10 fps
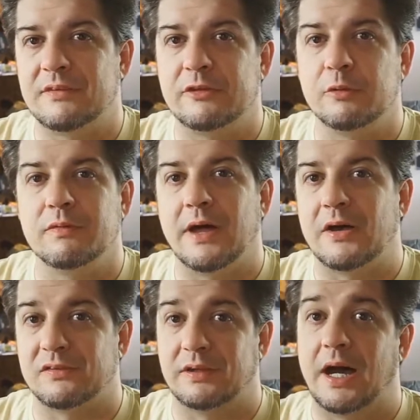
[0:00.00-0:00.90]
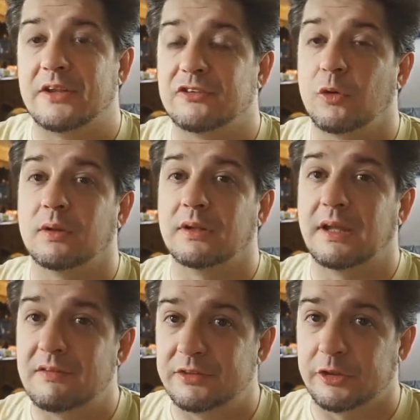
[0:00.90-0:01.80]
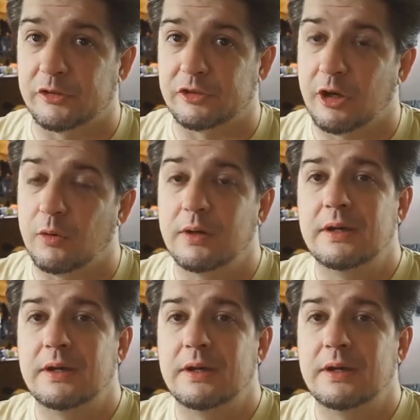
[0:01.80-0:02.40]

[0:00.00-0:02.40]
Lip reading: 2009, so 11 years ago.